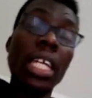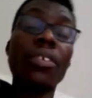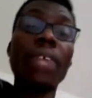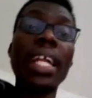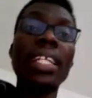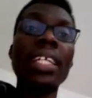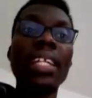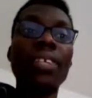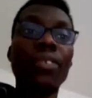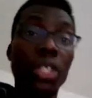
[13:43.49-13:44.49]
If you write
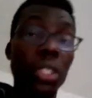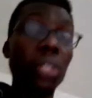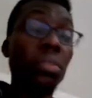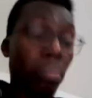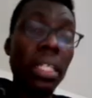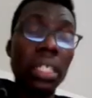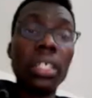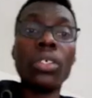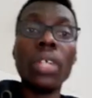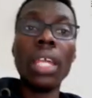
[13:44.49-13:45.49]
DNA for short, I
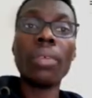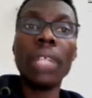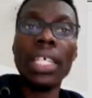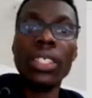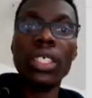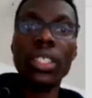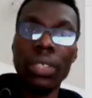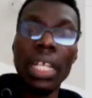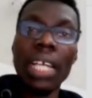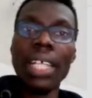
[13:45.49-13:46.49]
think it's okay. I
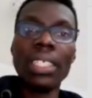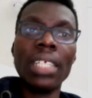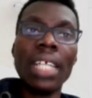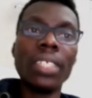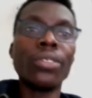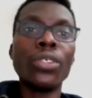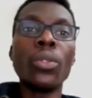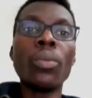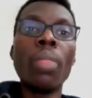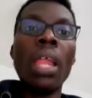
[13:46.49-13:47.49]
just feel like writing that in
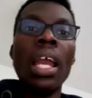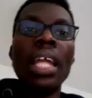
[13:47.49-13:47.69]
full.